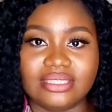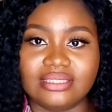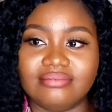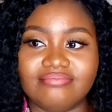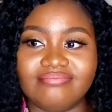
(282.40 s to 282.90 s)

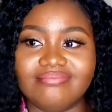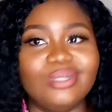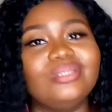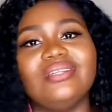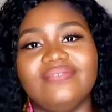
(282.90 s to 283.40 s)
most of
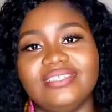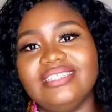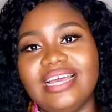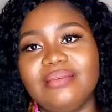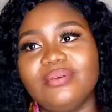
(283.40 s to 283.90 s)
the time
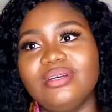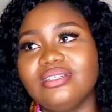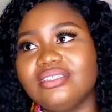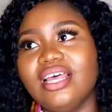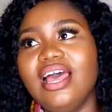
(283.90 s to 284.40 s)
because
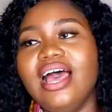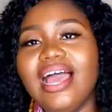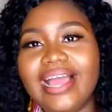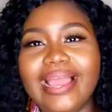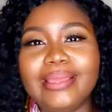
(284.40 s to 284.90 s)
i
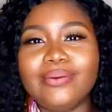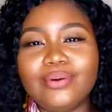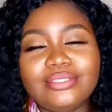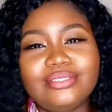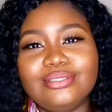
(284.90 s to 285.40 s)
want to do
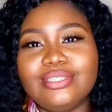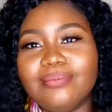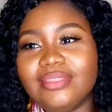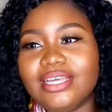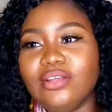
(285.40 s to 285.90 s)
something
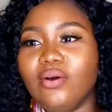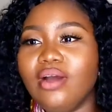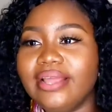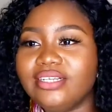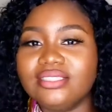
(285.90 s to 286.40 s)
or i just
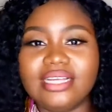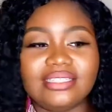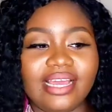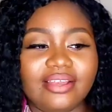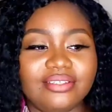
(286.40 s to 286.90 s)
enter
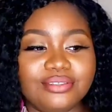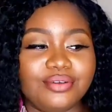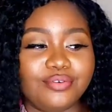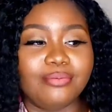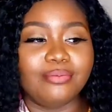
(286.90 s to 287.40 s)
into a room and
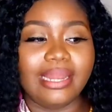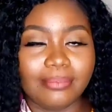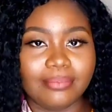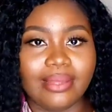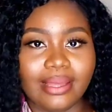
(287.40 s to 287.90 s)
i'm
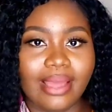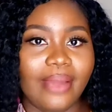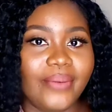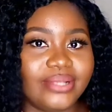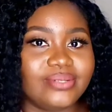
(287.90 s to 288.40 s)
I went with
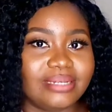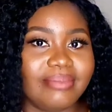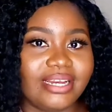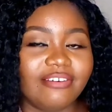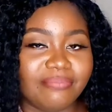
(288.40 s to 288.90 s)
the mind of
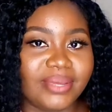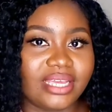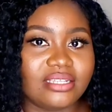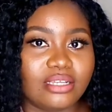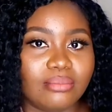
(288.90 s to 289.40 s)
picking
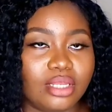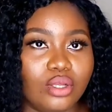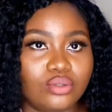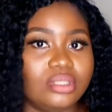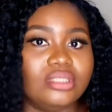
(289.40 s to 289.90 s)
something or doing
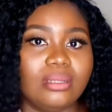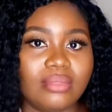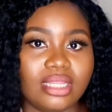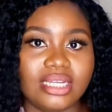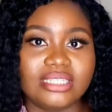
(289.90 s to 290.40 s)
something in
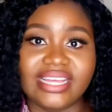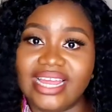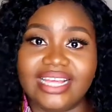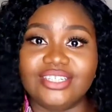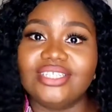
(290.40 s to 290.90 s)
there and I
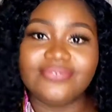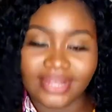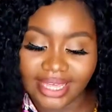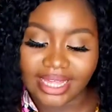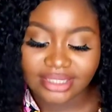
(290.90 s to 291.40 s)
just forget.
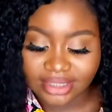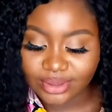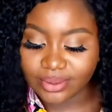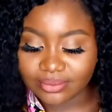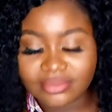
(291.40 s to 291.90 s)
So
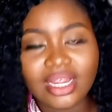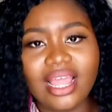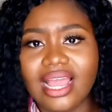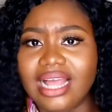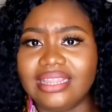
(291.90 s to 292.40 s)
I
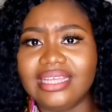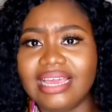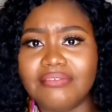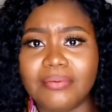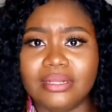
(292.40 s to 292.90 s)
think everyone
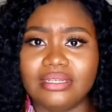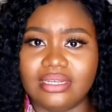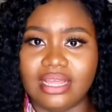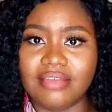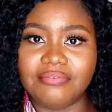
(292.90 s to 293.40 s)

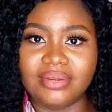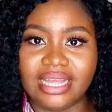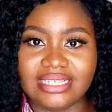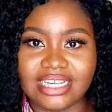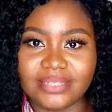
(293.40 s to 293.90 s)
everyone has
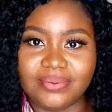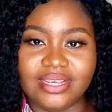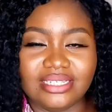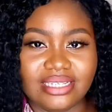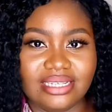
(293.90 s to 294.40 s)
experienced
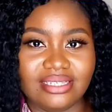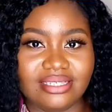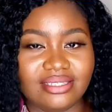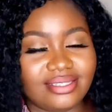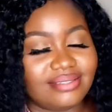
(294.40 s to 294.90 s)
this
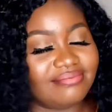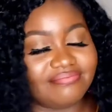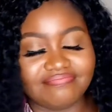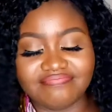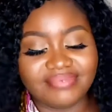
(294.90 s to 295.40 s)

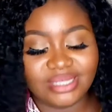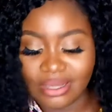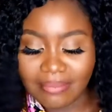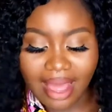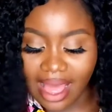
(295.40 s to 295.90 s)

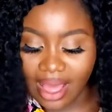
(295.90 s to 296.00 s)
somehow.